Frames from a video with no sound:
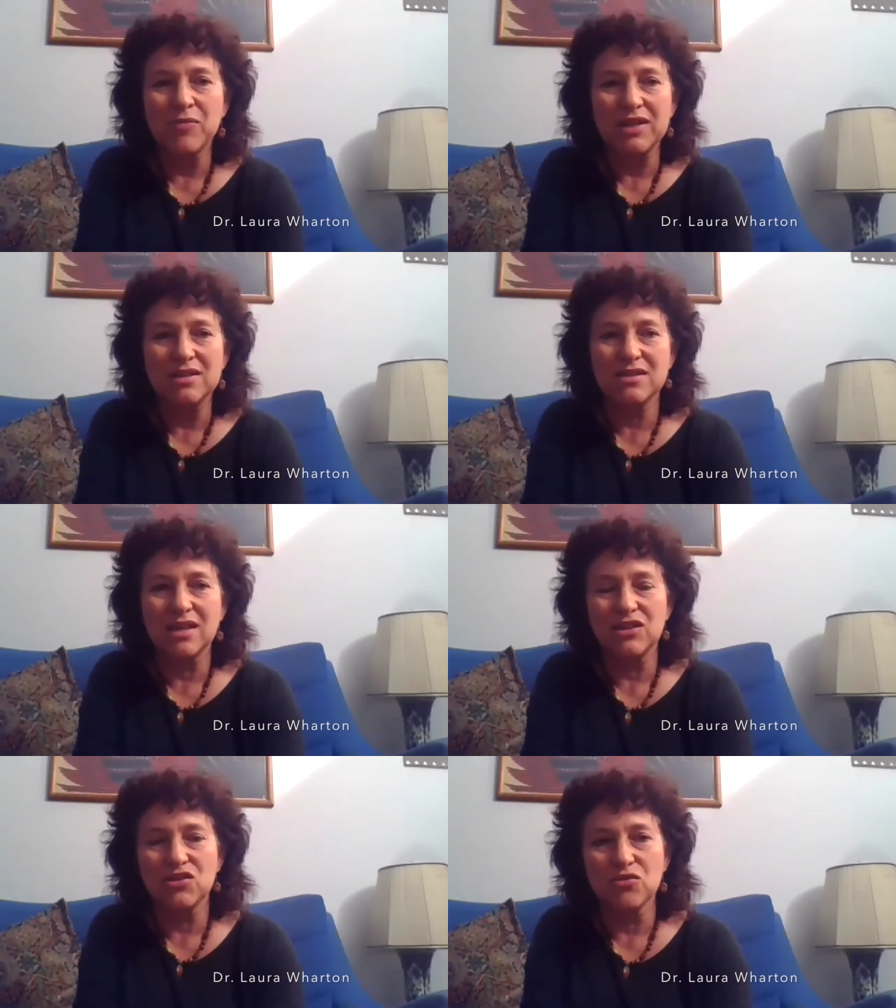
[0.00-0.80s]
is
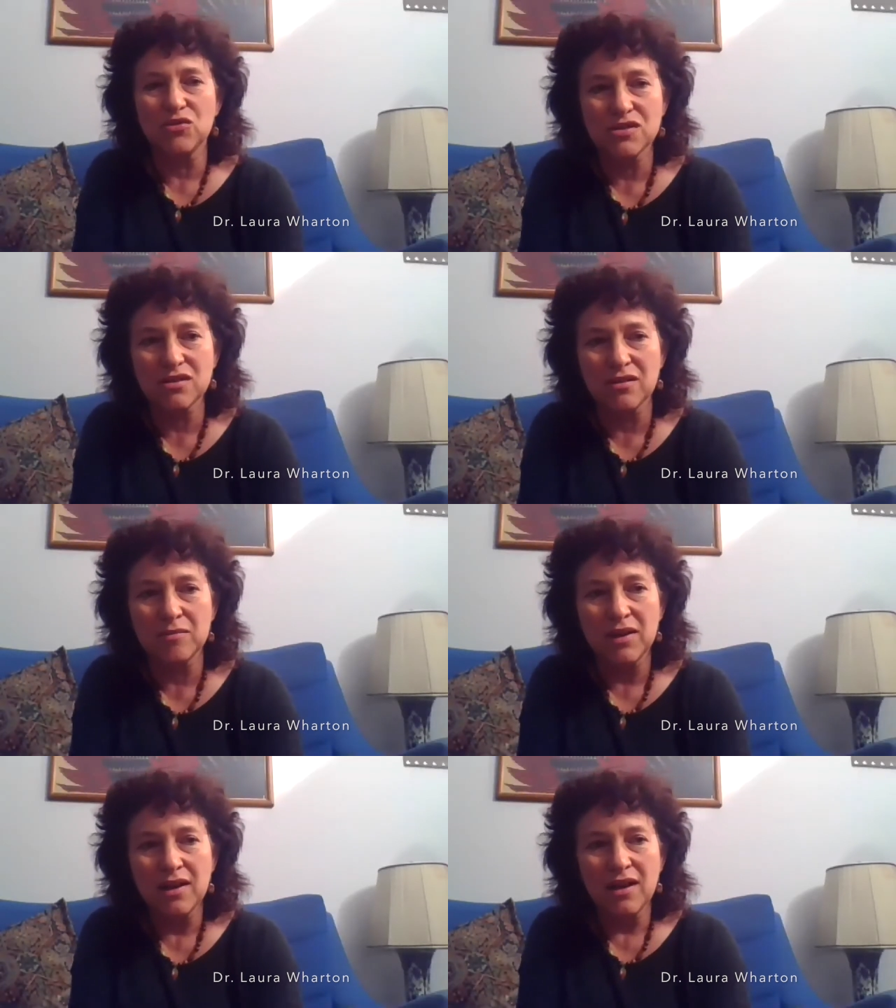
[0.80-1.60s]
that
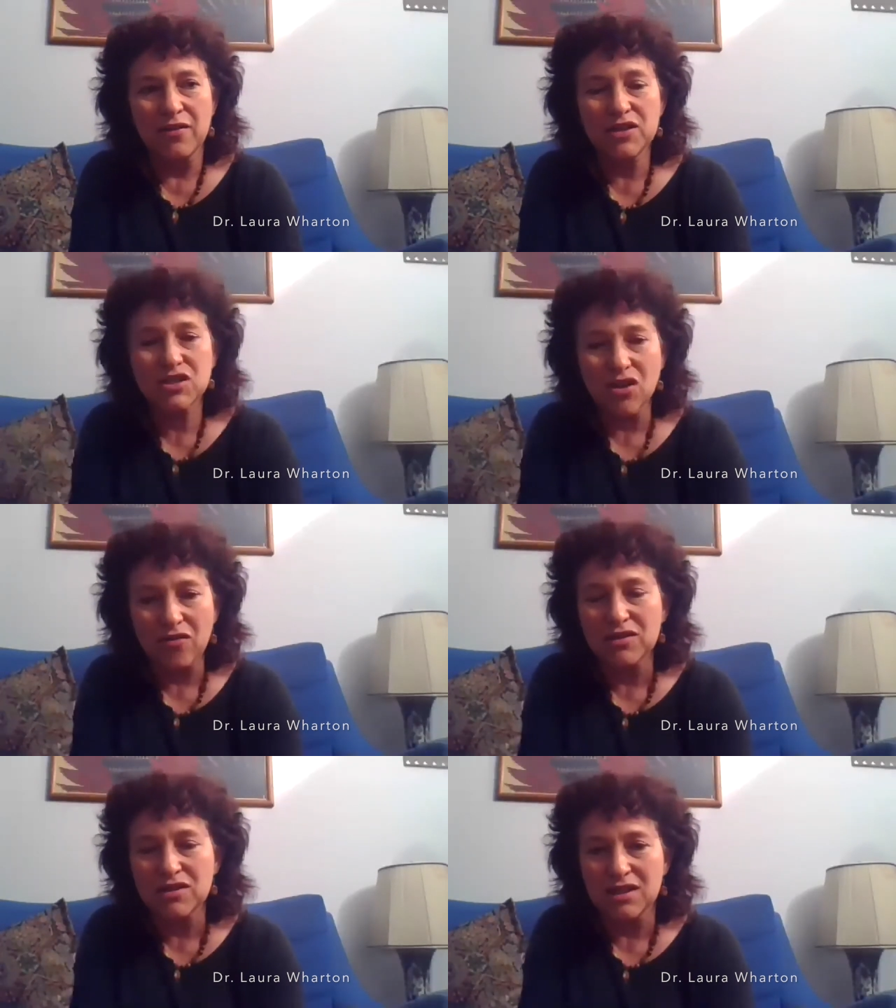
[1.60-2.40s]
Jerusalem, the
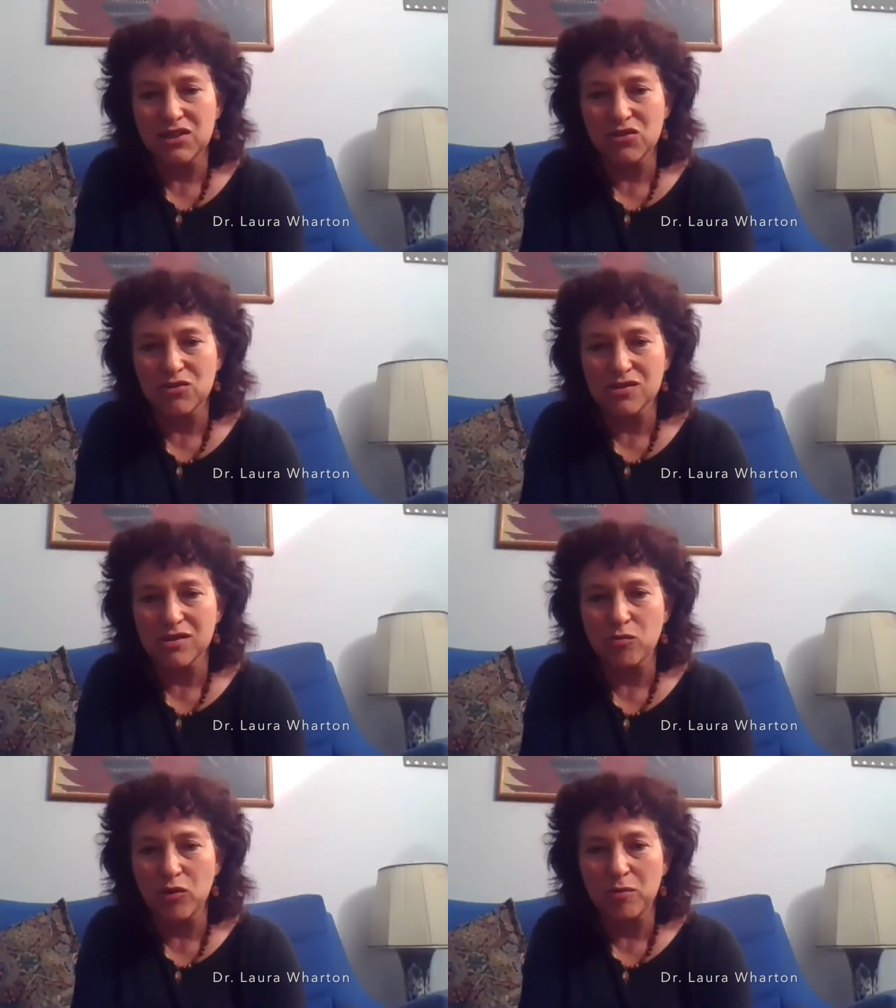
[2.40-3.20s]
sovereignty in
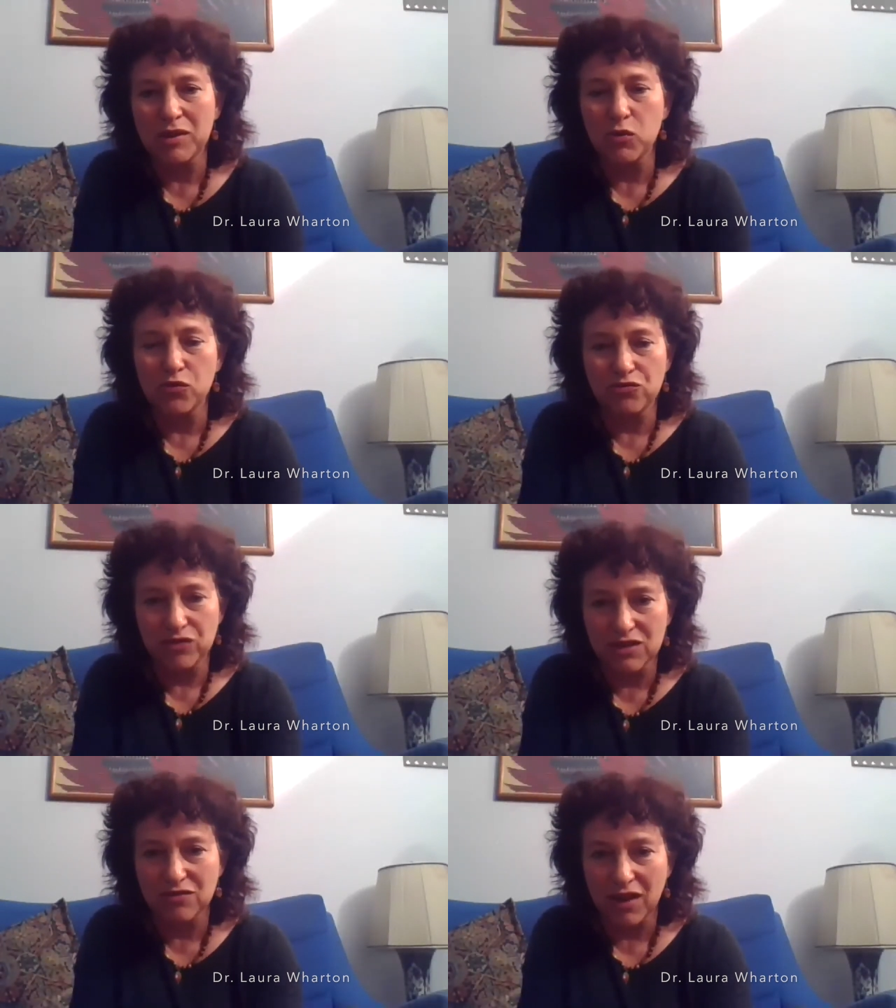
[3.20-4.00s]
Jerusalem will be
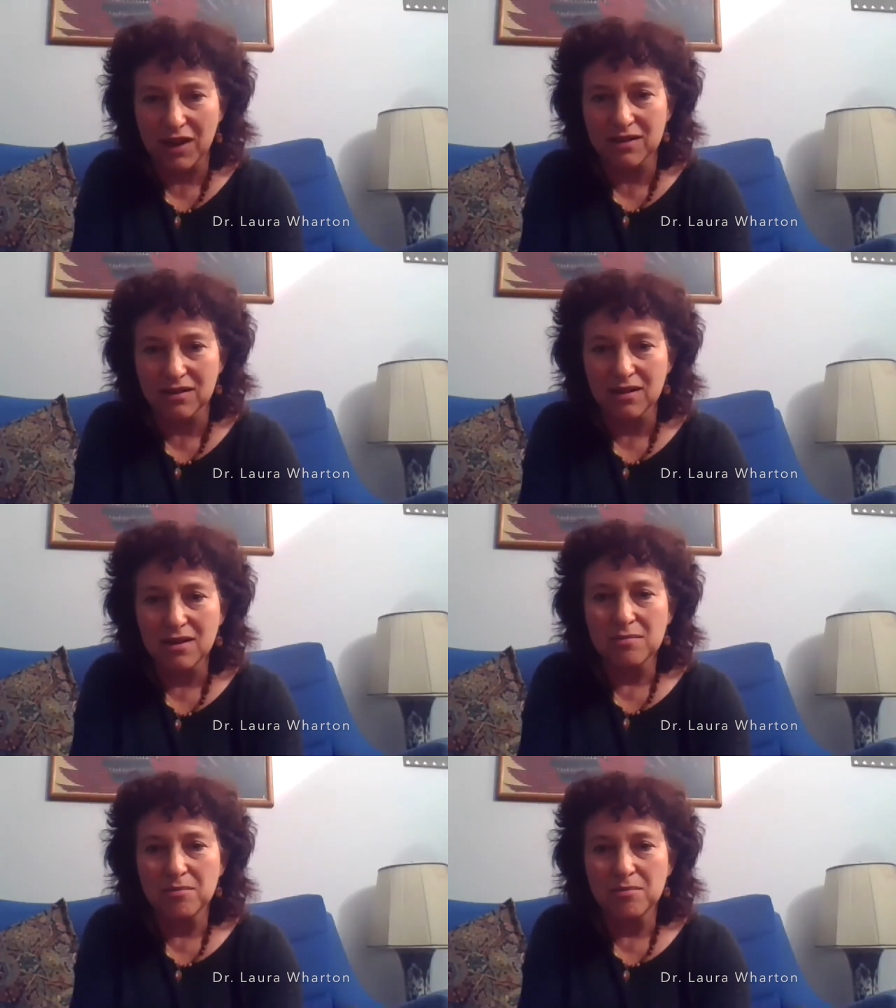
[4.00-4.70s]
redivided.